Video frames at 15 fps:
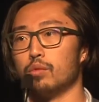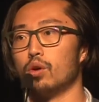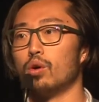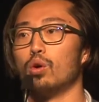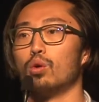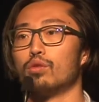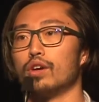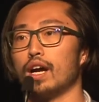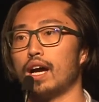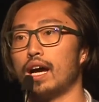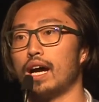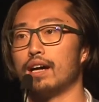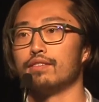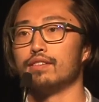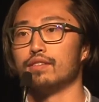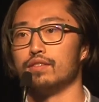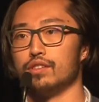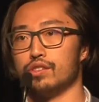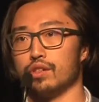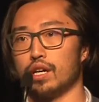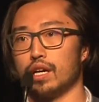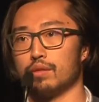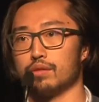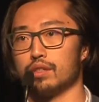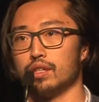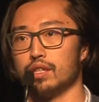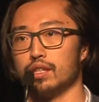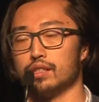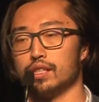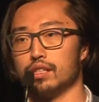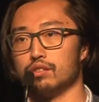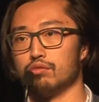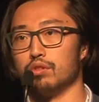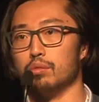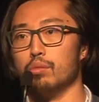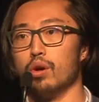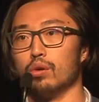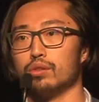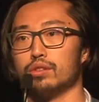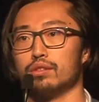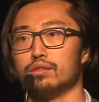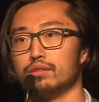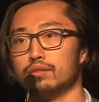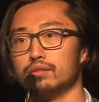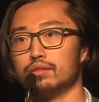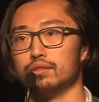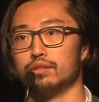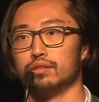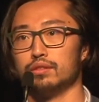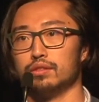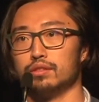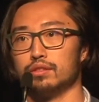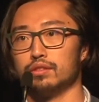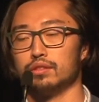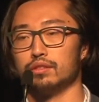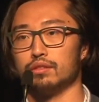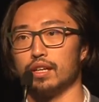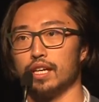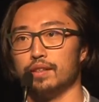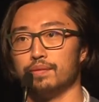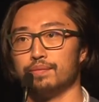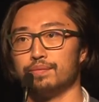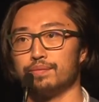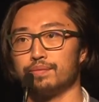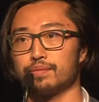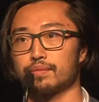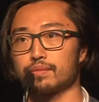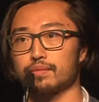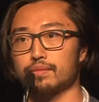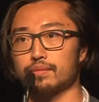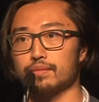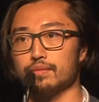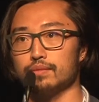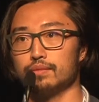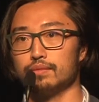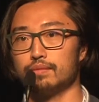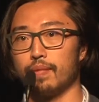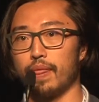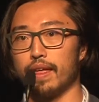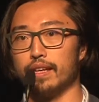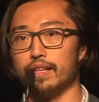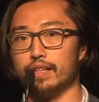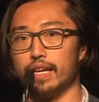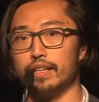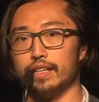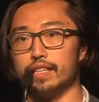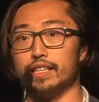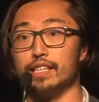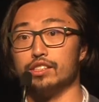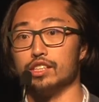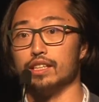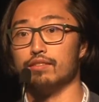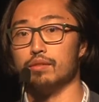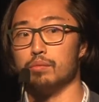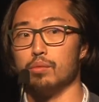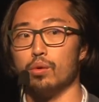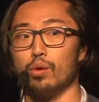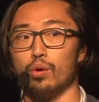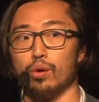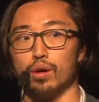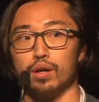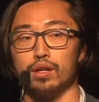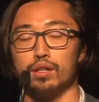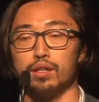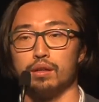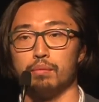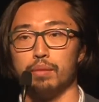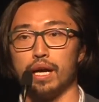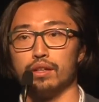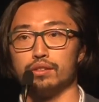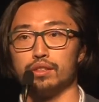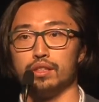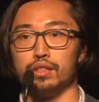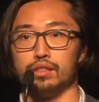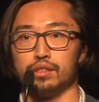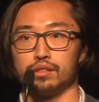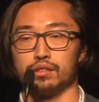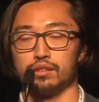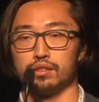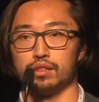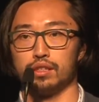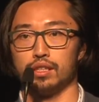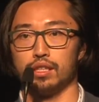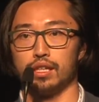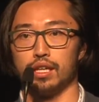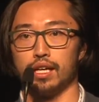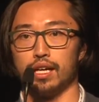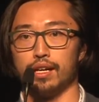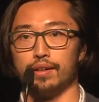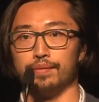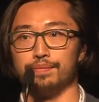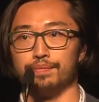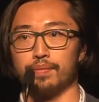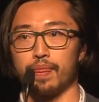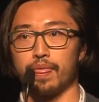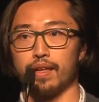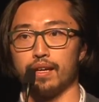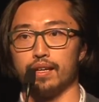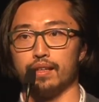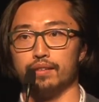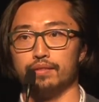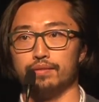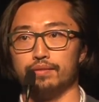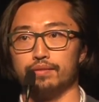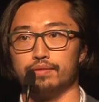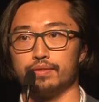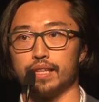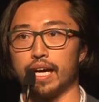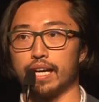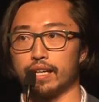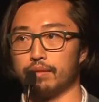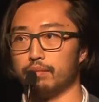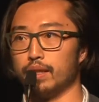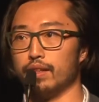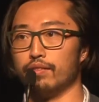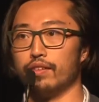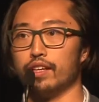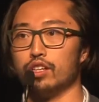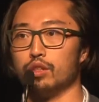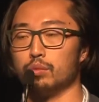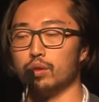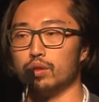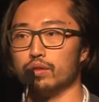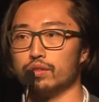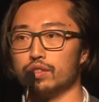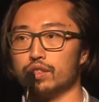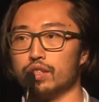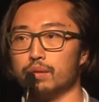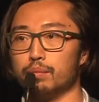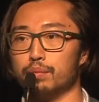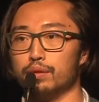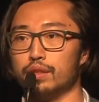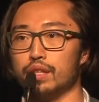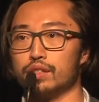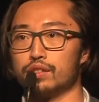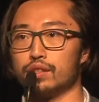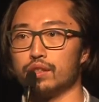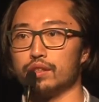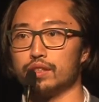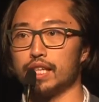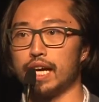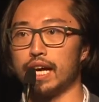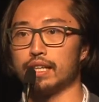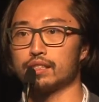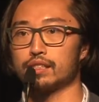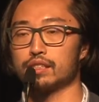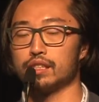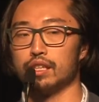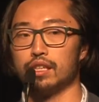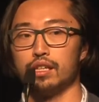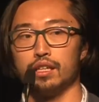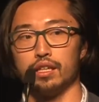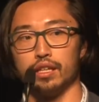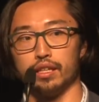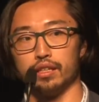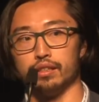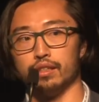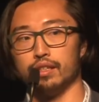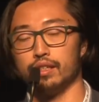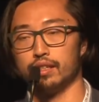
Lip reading: over half of the jobs says remote, right? And there's even more bounties that can be available to complete certain tasks, and